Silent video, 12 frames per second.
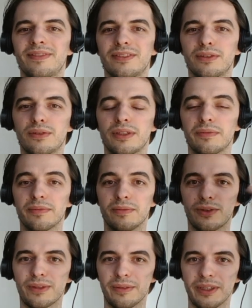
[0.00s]
or
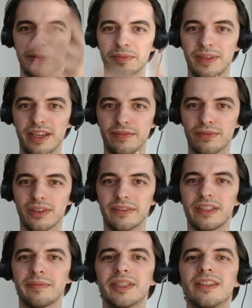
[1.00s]
in front
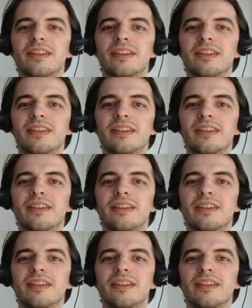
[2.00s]
of them.